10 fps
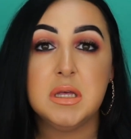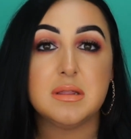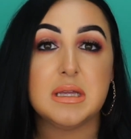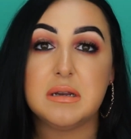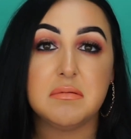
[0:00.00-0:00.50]

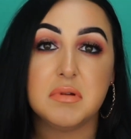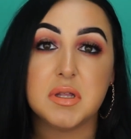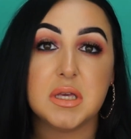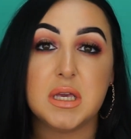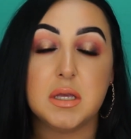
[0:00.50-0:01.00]
they didn't
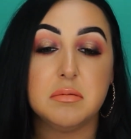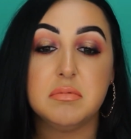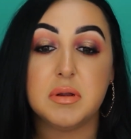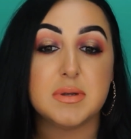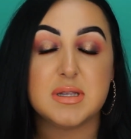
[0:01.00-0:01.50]
really,
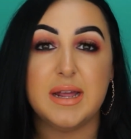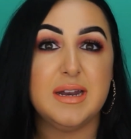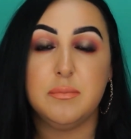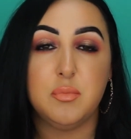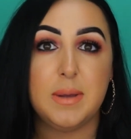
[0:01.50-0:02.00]
I
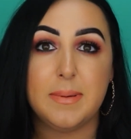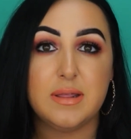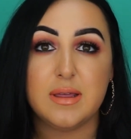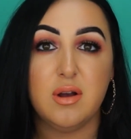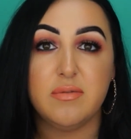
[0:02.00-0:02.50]
didn't wipe
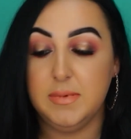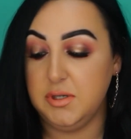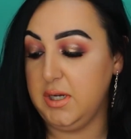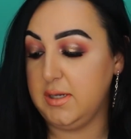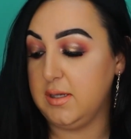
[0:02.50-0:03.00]
anything off my
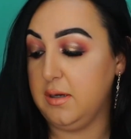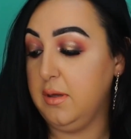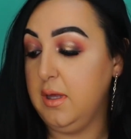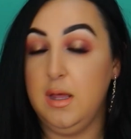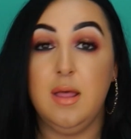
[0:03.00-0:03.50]
cheeks,
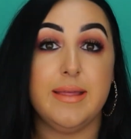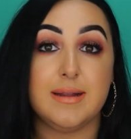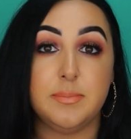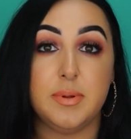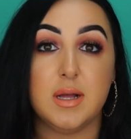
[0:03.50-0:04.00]
so
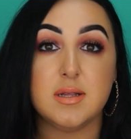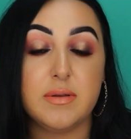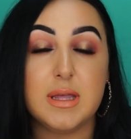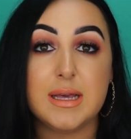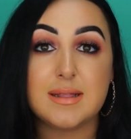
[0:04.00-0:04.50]
that's a plus. I
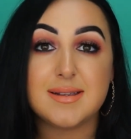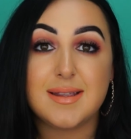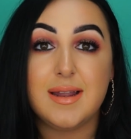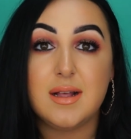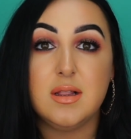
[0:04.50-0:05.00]
really like this
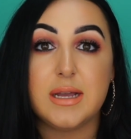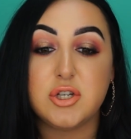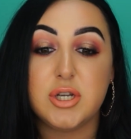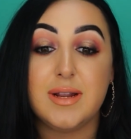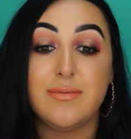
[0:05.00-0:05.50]

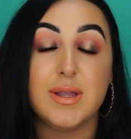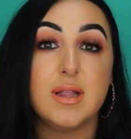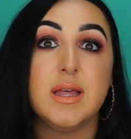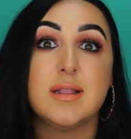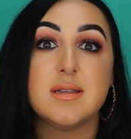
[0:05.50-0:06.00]
collection. I really
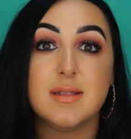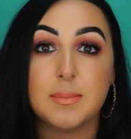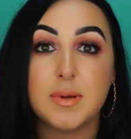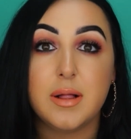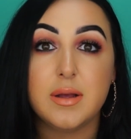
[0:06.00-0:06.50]
like this
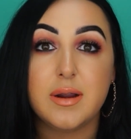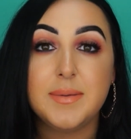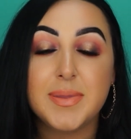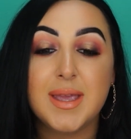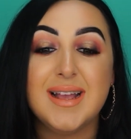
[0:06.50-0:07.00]
lip
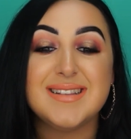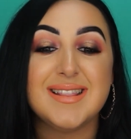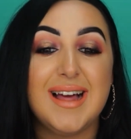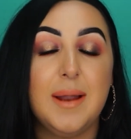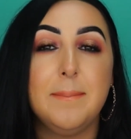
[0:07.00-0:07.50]
color. It's a
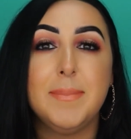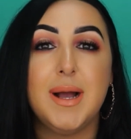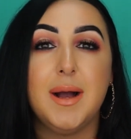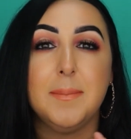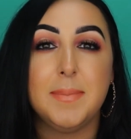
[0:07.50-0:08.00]
lot
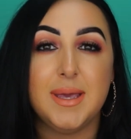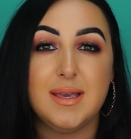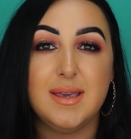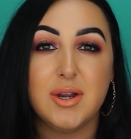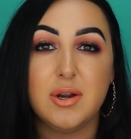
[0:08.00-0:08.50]

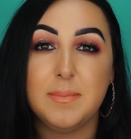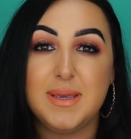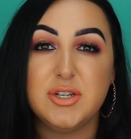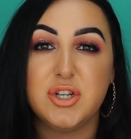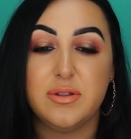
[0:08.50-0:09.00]
pinkier and
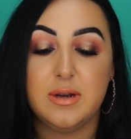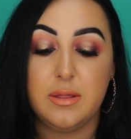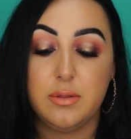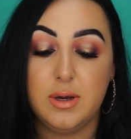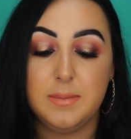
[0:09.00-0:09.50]
peachier than I
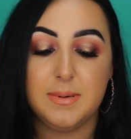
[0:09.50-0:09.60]
thought,